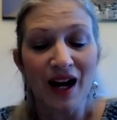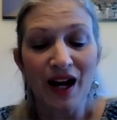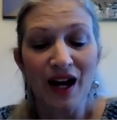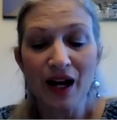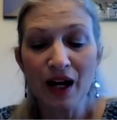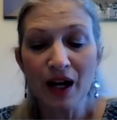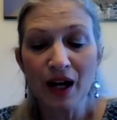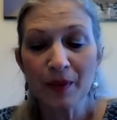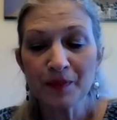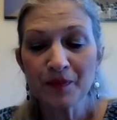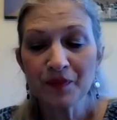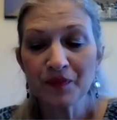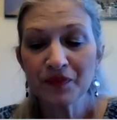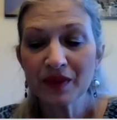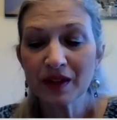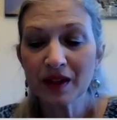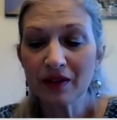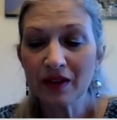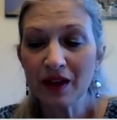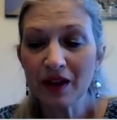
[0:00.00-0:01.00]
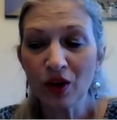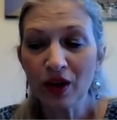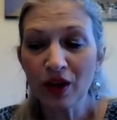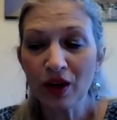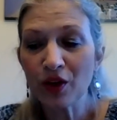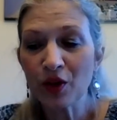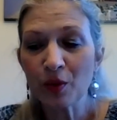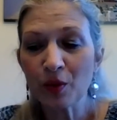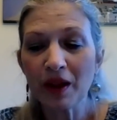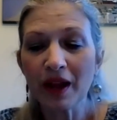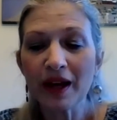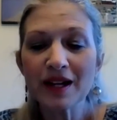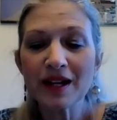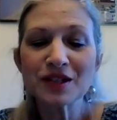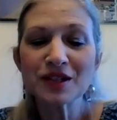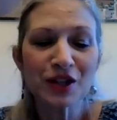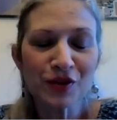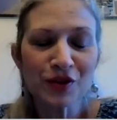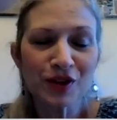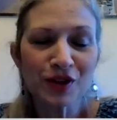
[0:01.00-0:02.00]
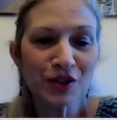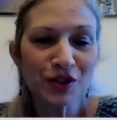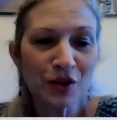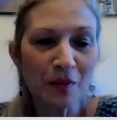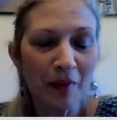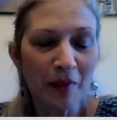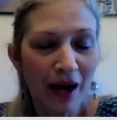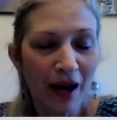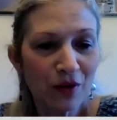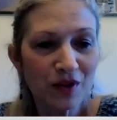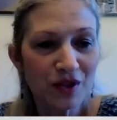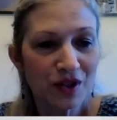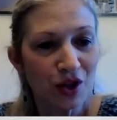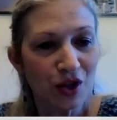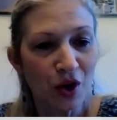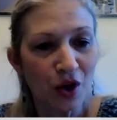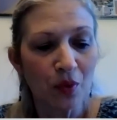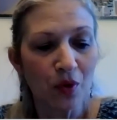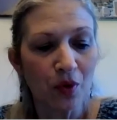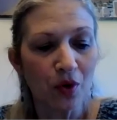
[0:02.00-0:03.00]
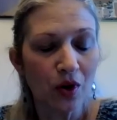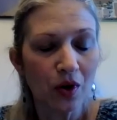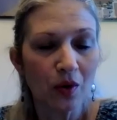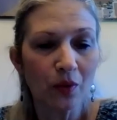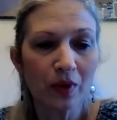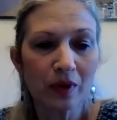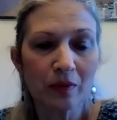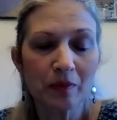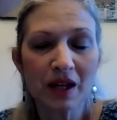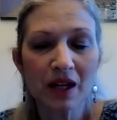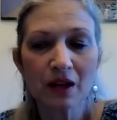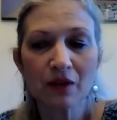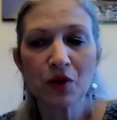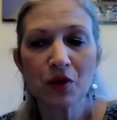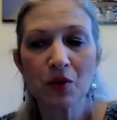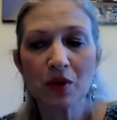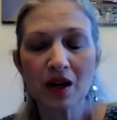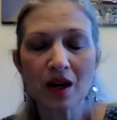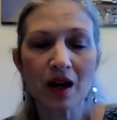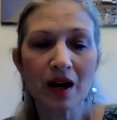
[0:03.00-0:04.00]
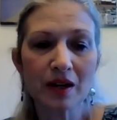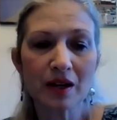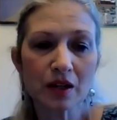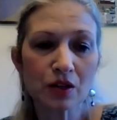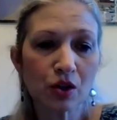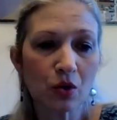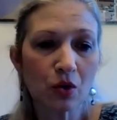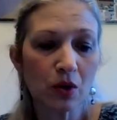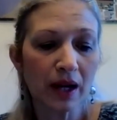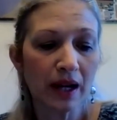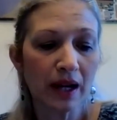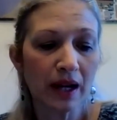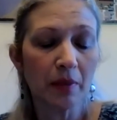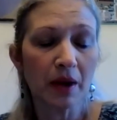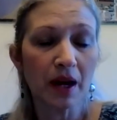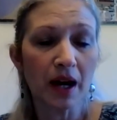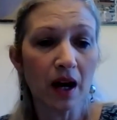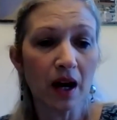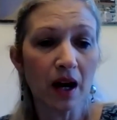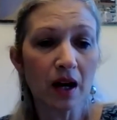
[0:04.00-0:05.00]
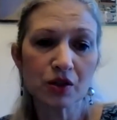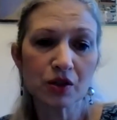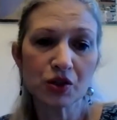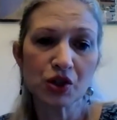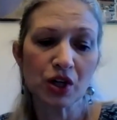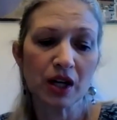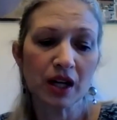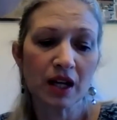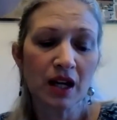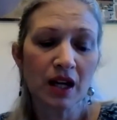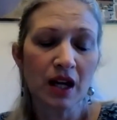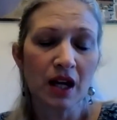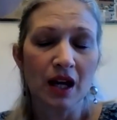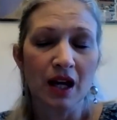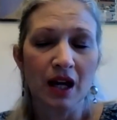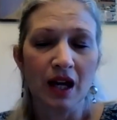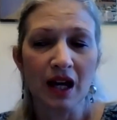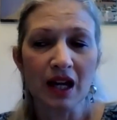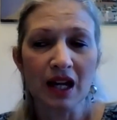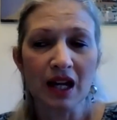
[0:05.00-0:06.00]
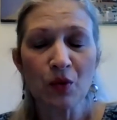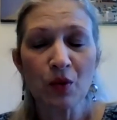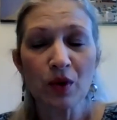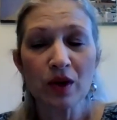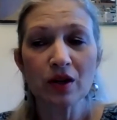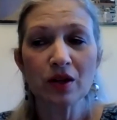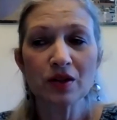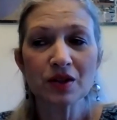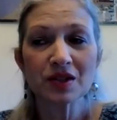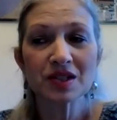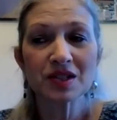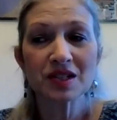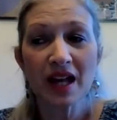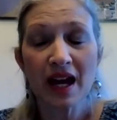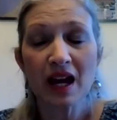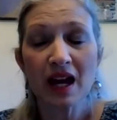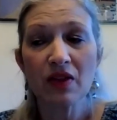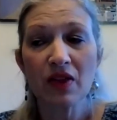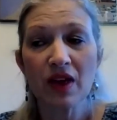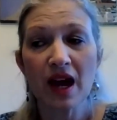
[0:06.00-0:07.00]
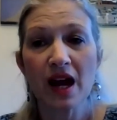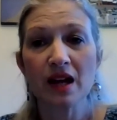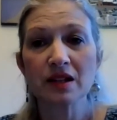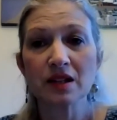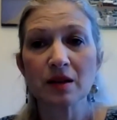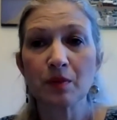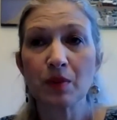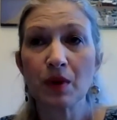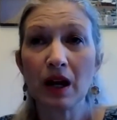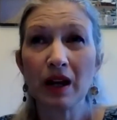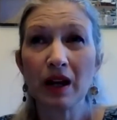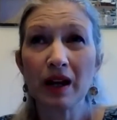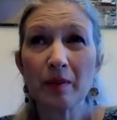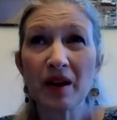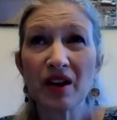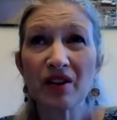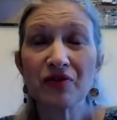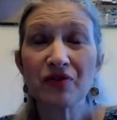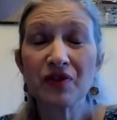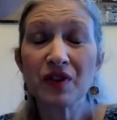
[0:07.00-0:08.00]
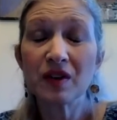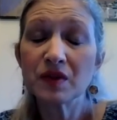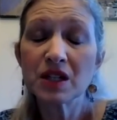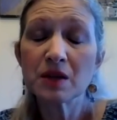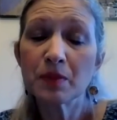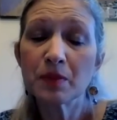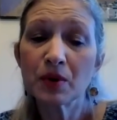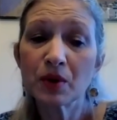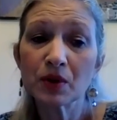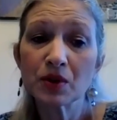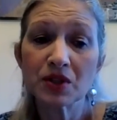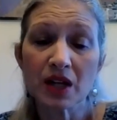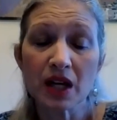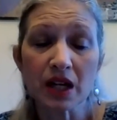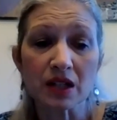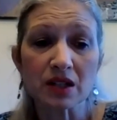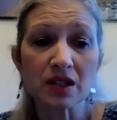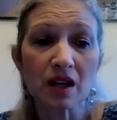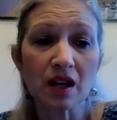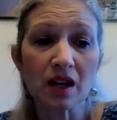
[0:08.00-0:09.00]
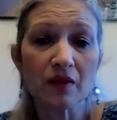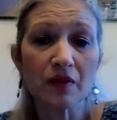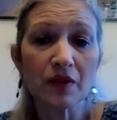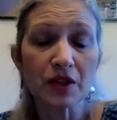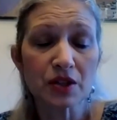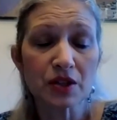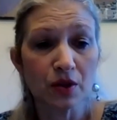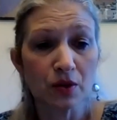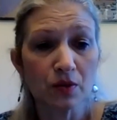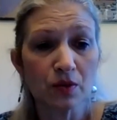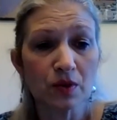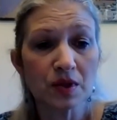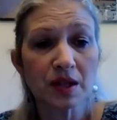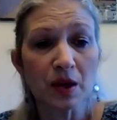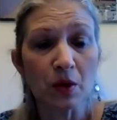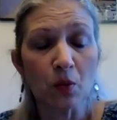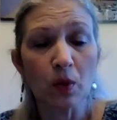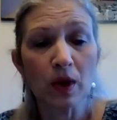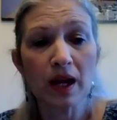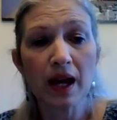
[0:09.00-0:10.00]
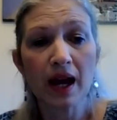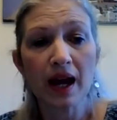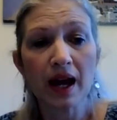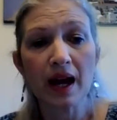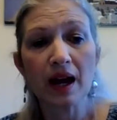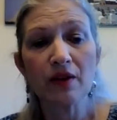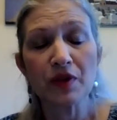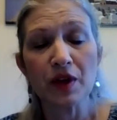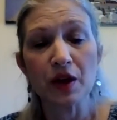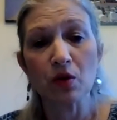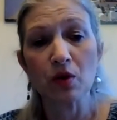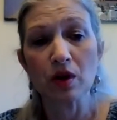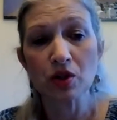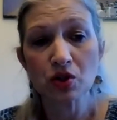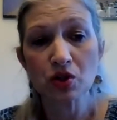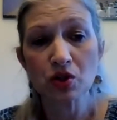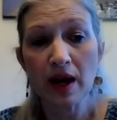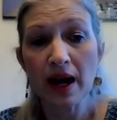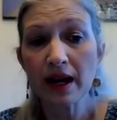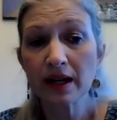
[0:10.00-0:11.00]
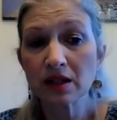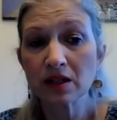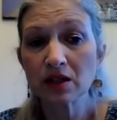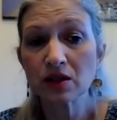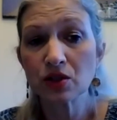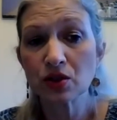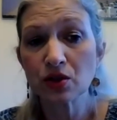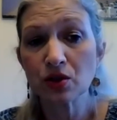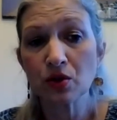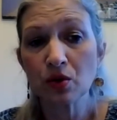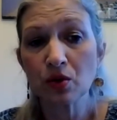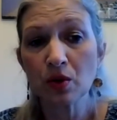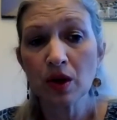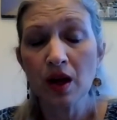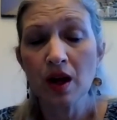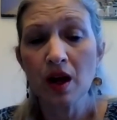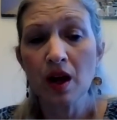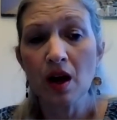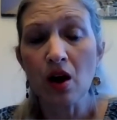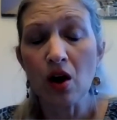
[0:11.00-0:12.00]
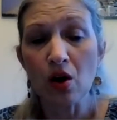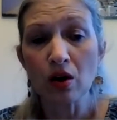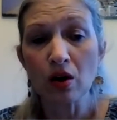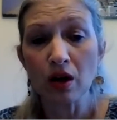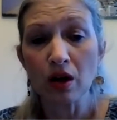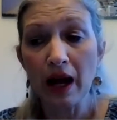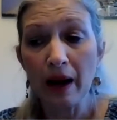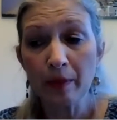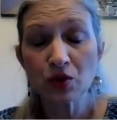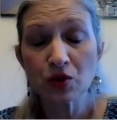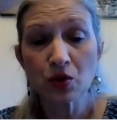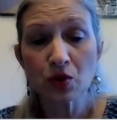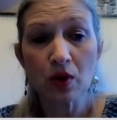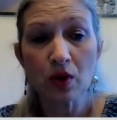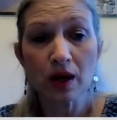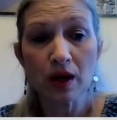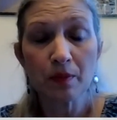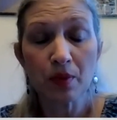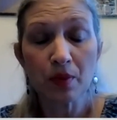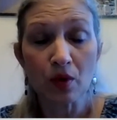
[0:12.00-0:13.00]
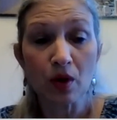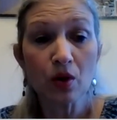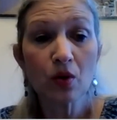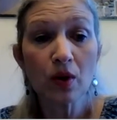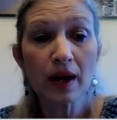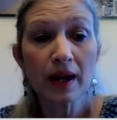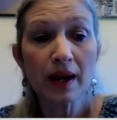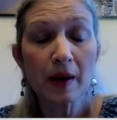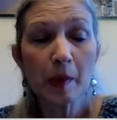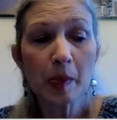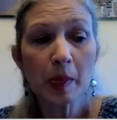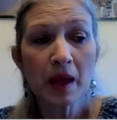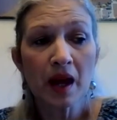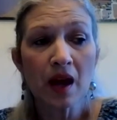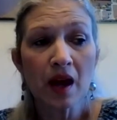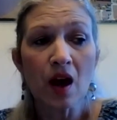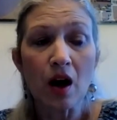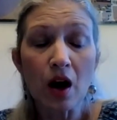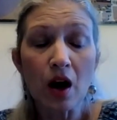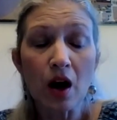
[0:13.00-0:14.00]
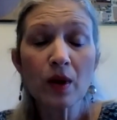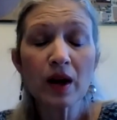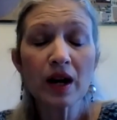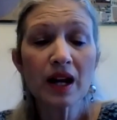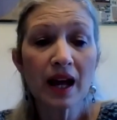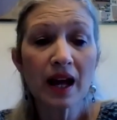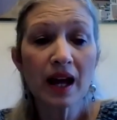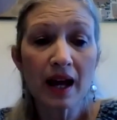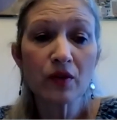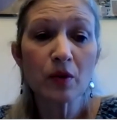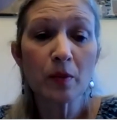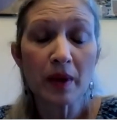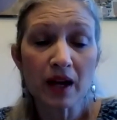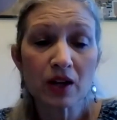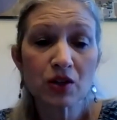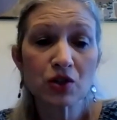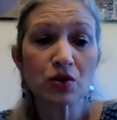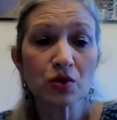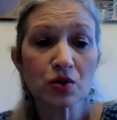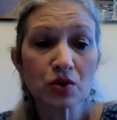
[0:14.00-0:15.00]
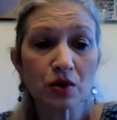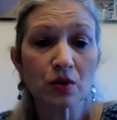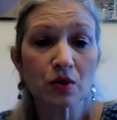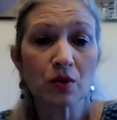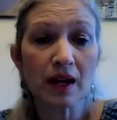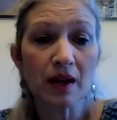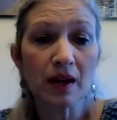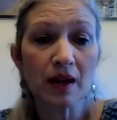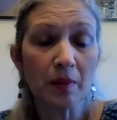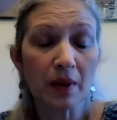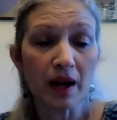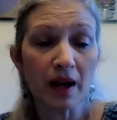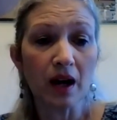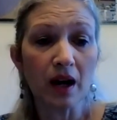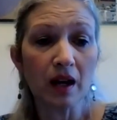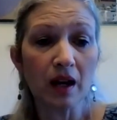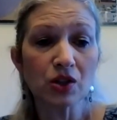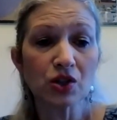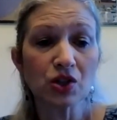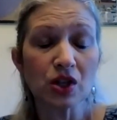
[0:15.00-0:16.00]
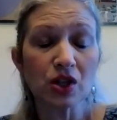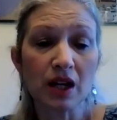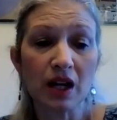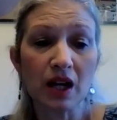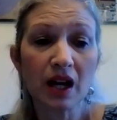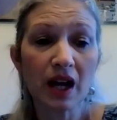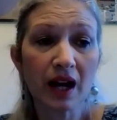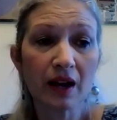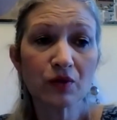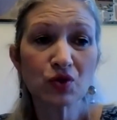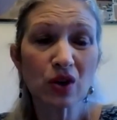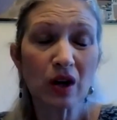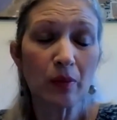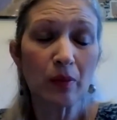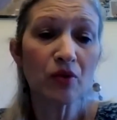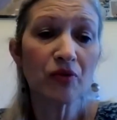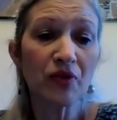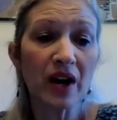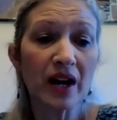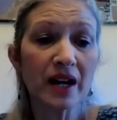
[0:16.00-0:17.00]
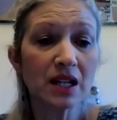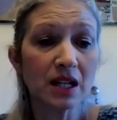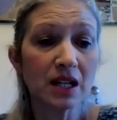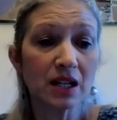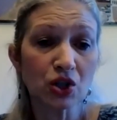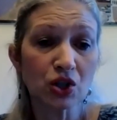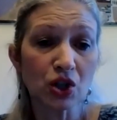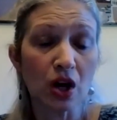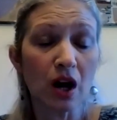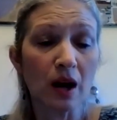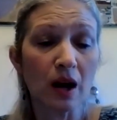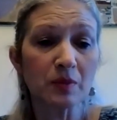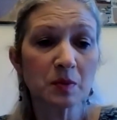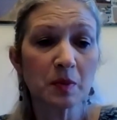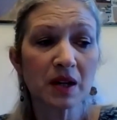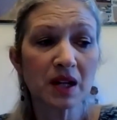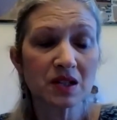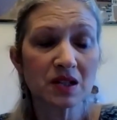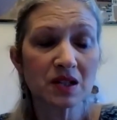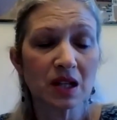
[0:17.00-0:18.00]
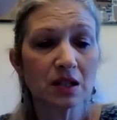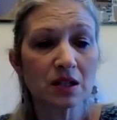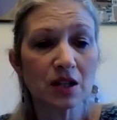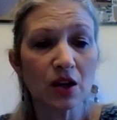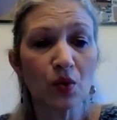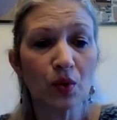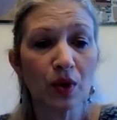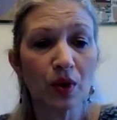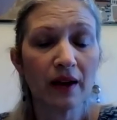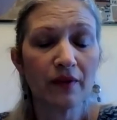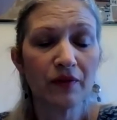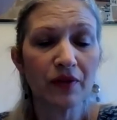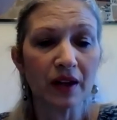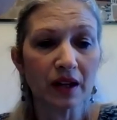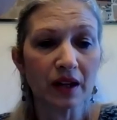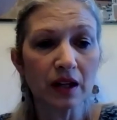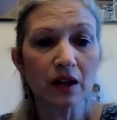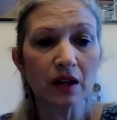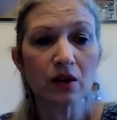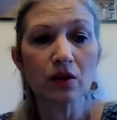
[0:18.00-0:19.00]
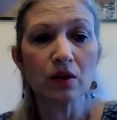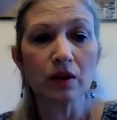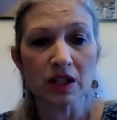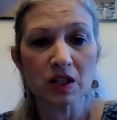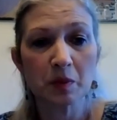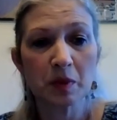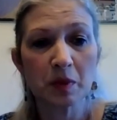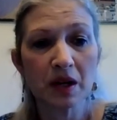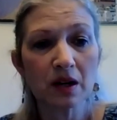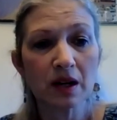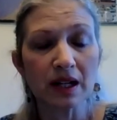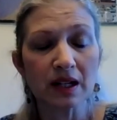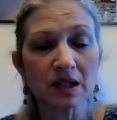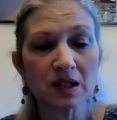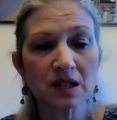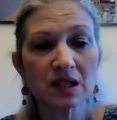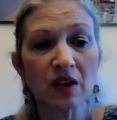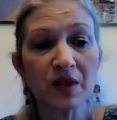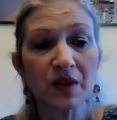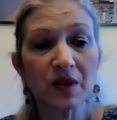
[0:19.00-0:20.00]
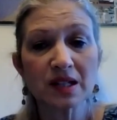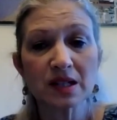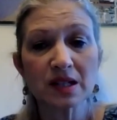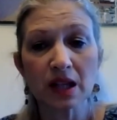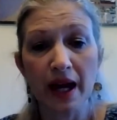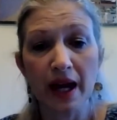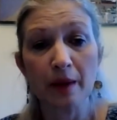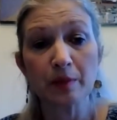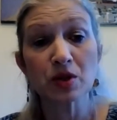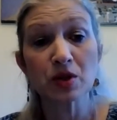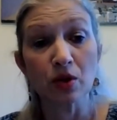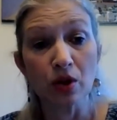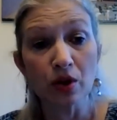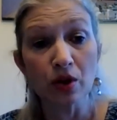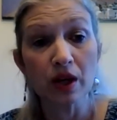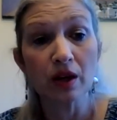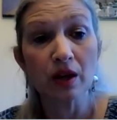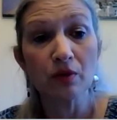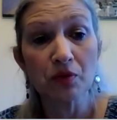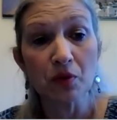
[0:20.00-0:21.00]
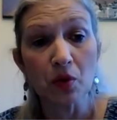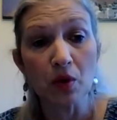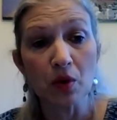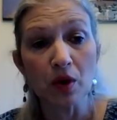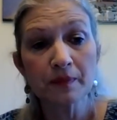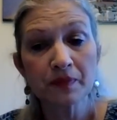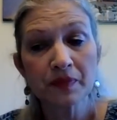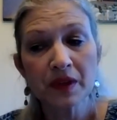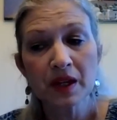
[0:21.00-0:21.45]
The only other place that you could do microscope work would be if you had gotten a degree in biology. And I will say that probably about 50% of the students that we have that are attracted to our laboratory program already have a bachelor's degree in biology and have trouble finding jobs because they don't have the clinical experience that these labs are looking for.